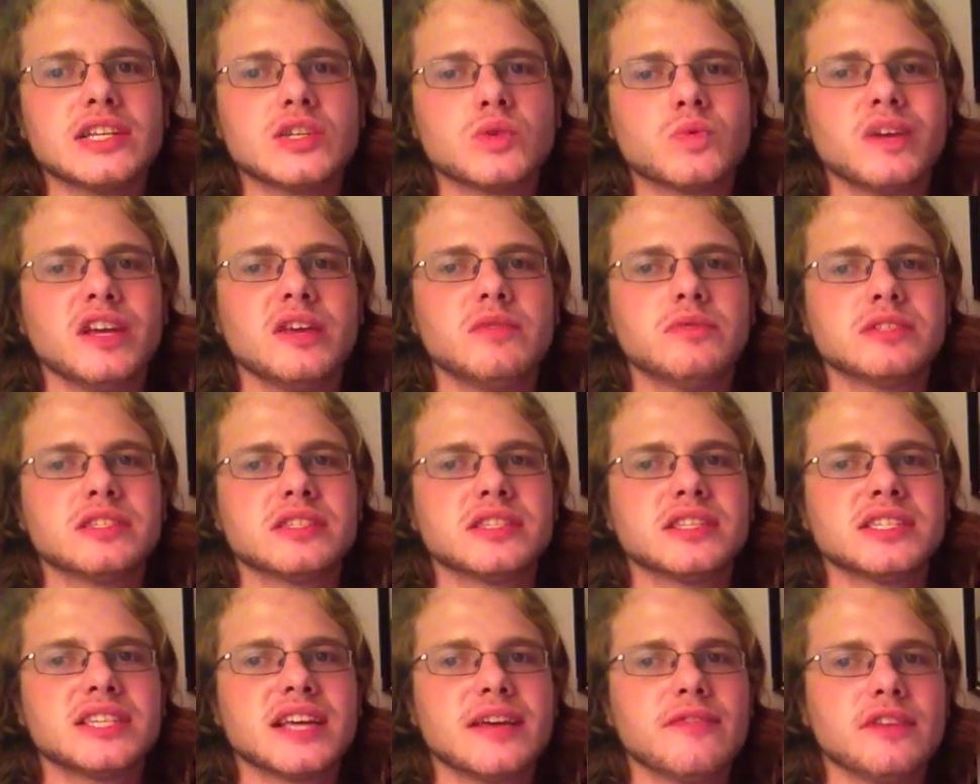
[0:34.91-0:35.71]
week was
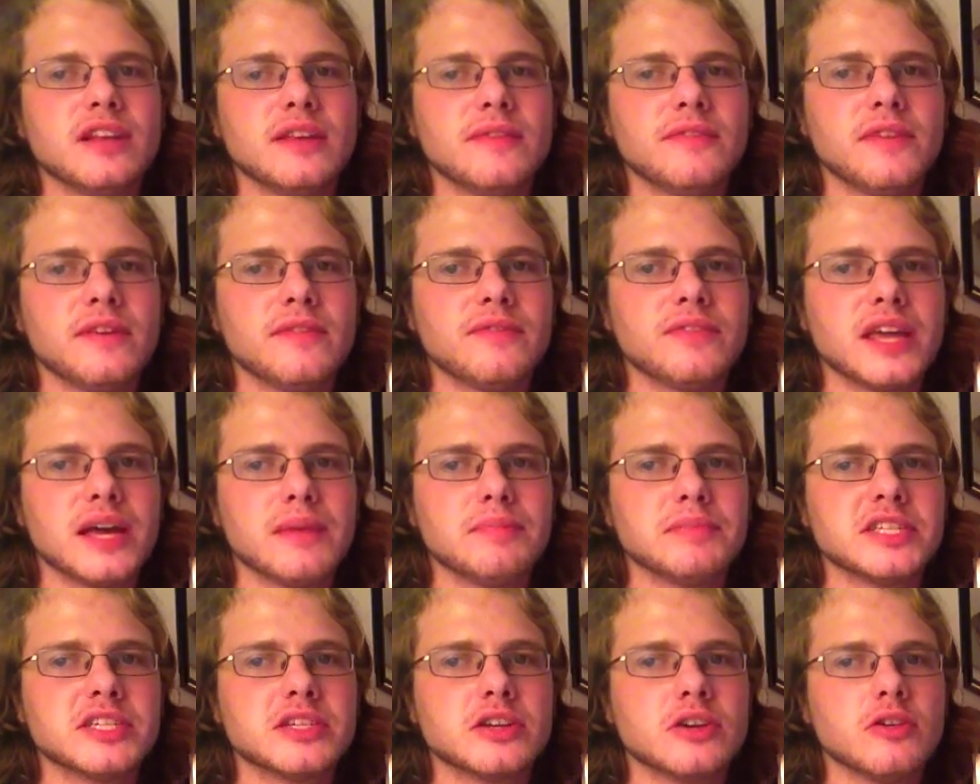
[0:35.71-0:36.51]
the 75th
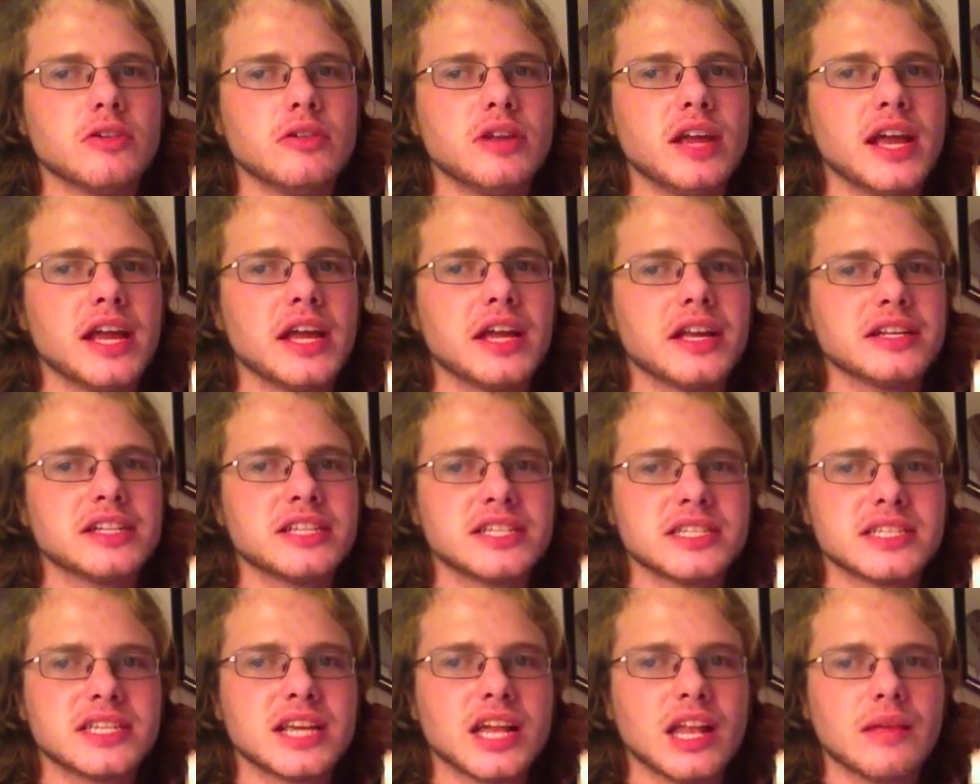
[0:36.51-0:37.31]
episode, and
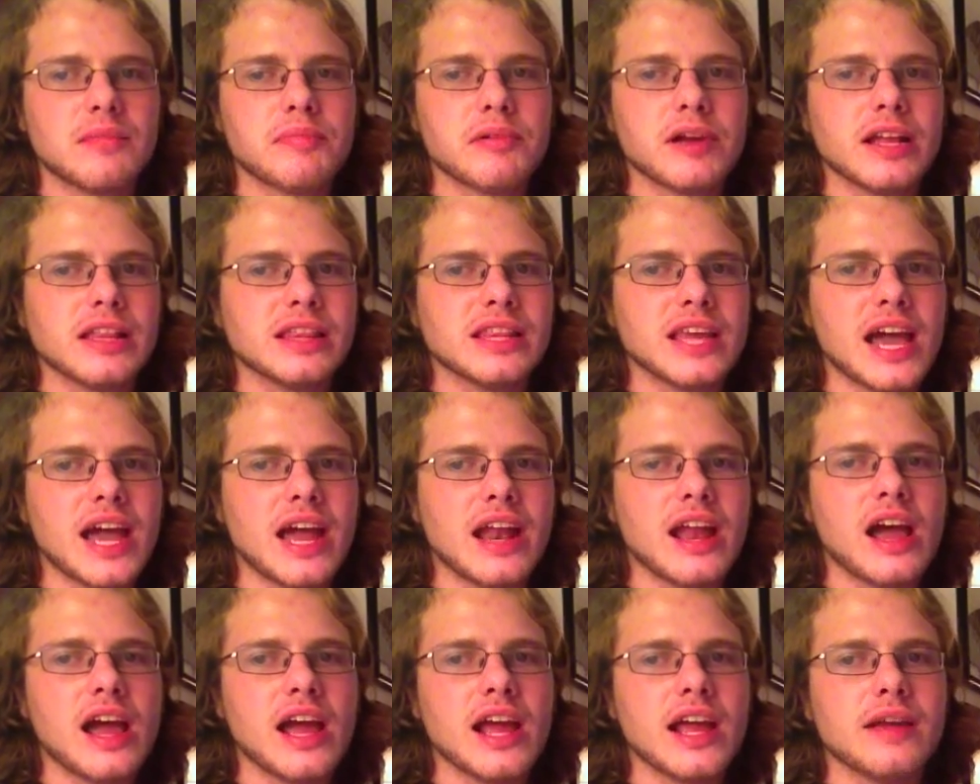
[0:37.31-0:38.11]
to celebrate
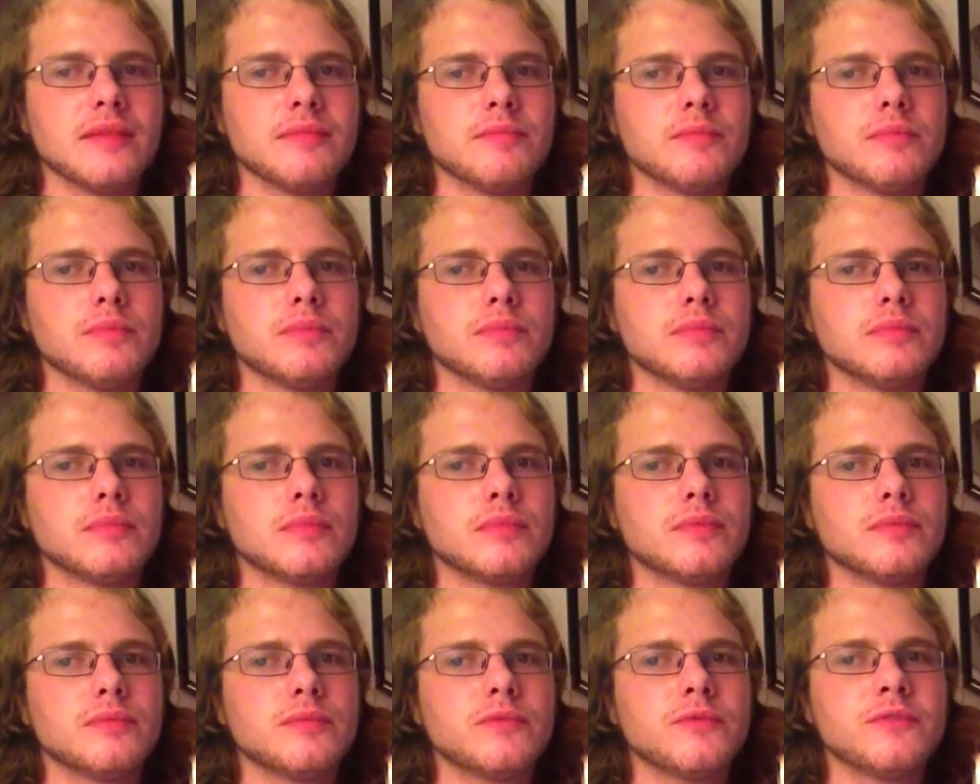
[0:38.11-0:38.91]
that, I am
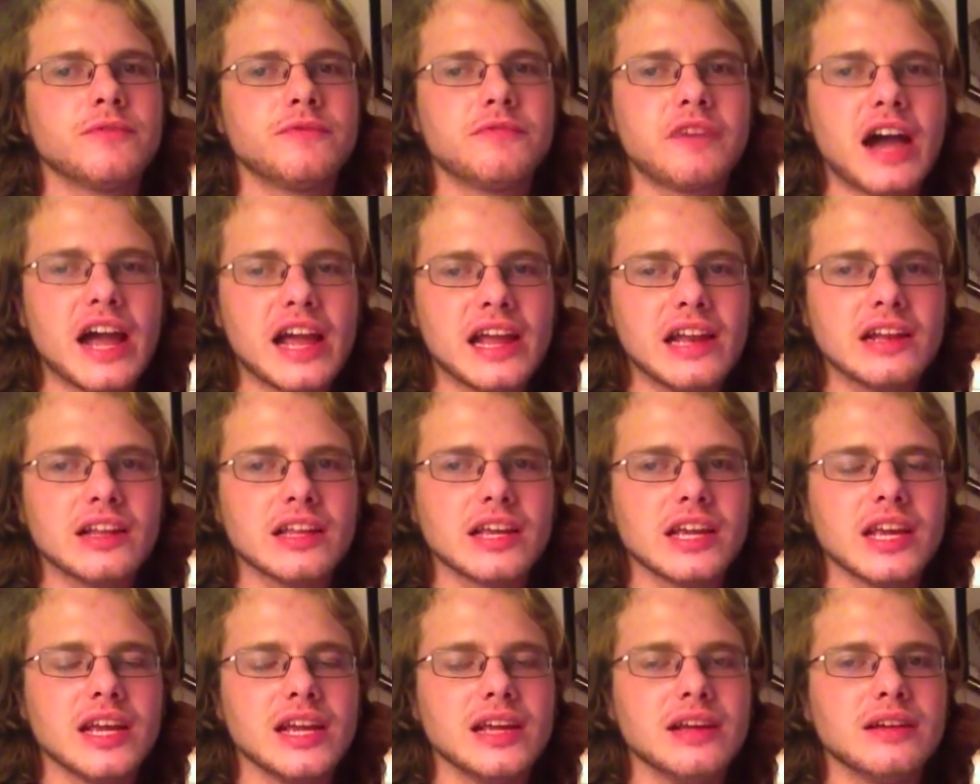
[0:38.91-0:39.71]

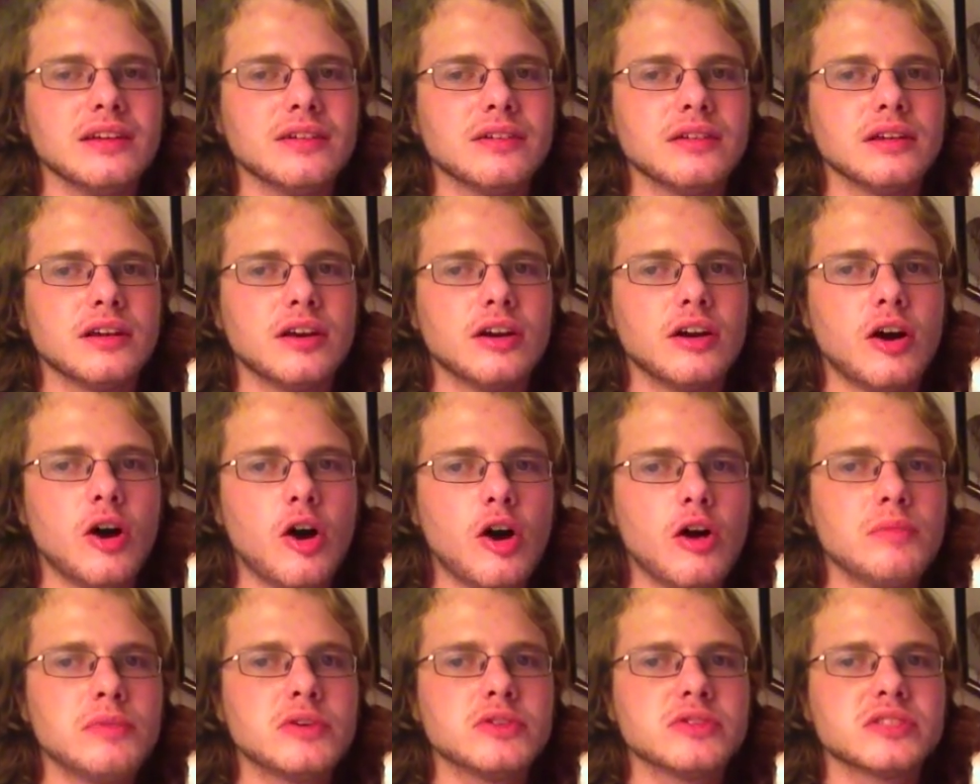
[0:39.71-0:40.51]
finally
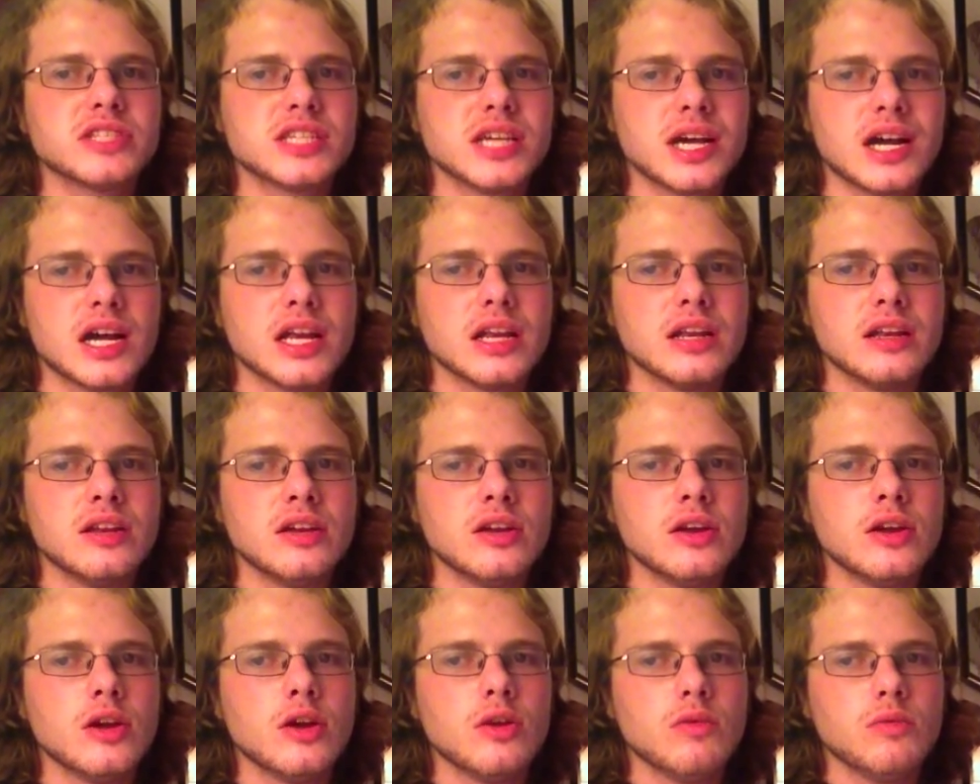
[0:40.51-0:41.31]
almost done
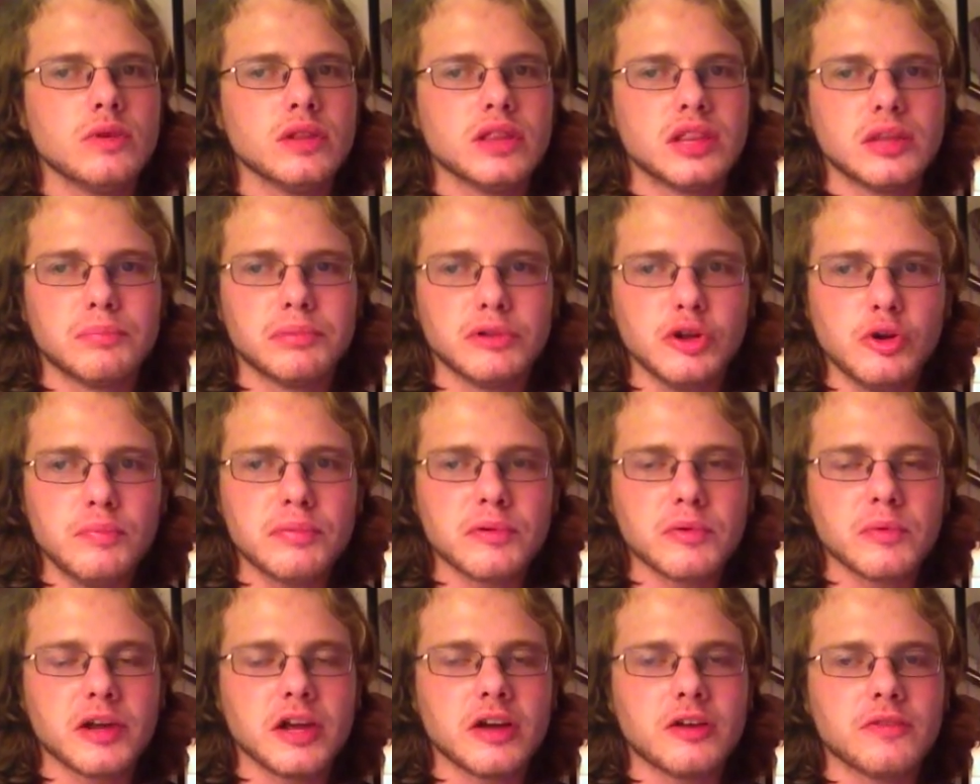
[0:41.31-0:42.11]
with the
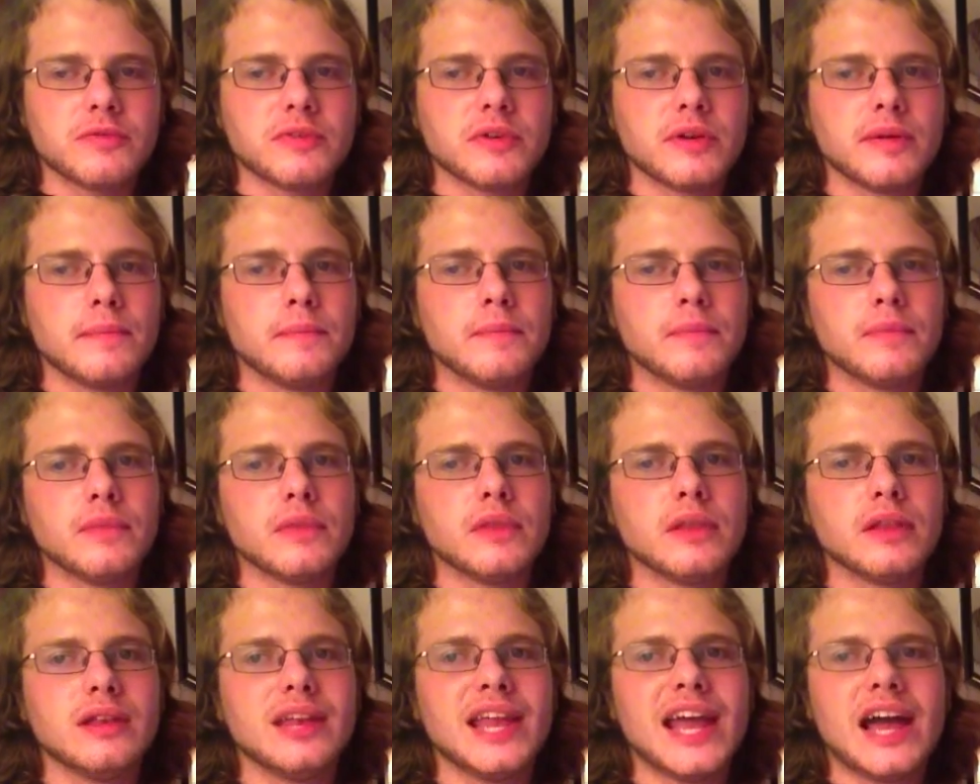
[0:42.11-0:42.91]
blooper reel from
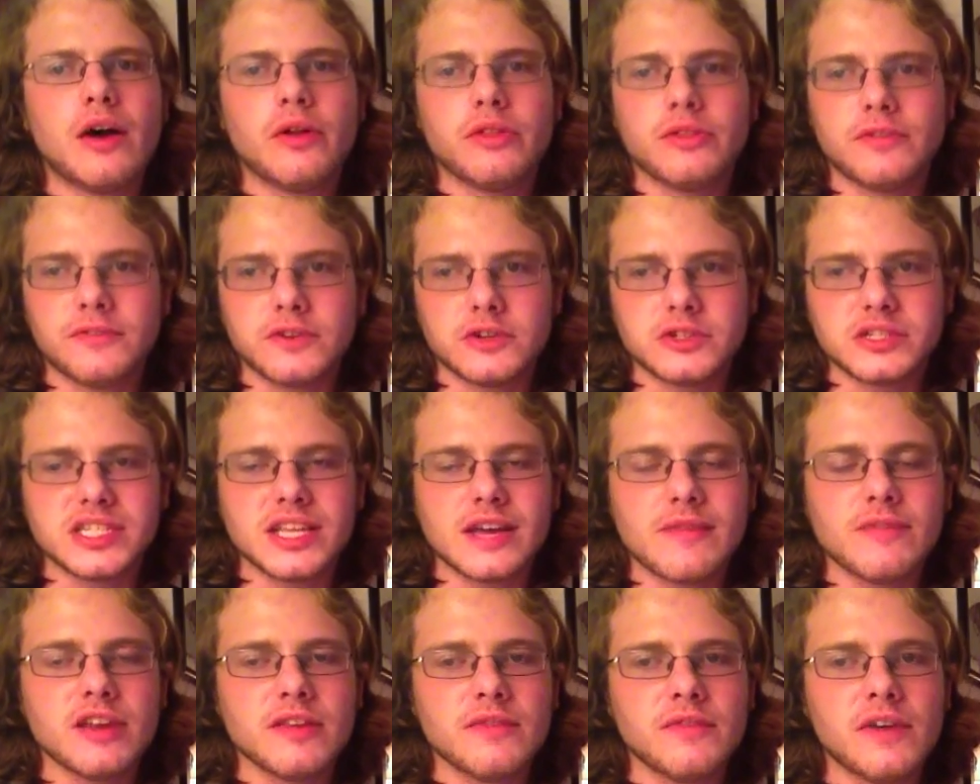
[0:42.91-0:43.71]
now the first
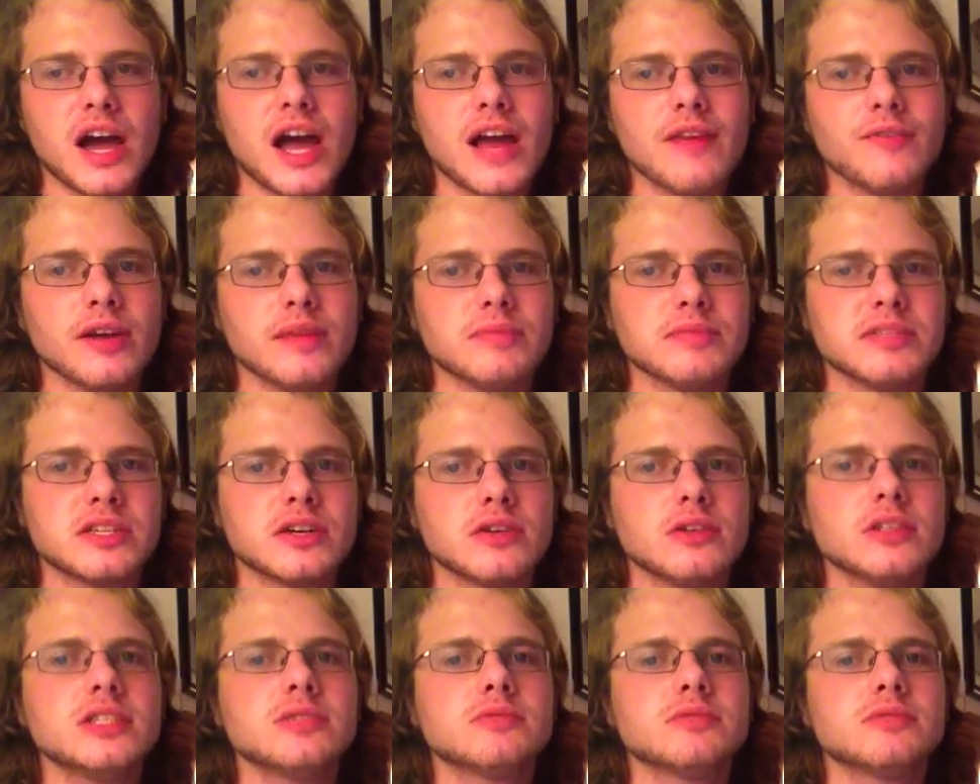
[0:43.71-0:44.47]
75 episodes.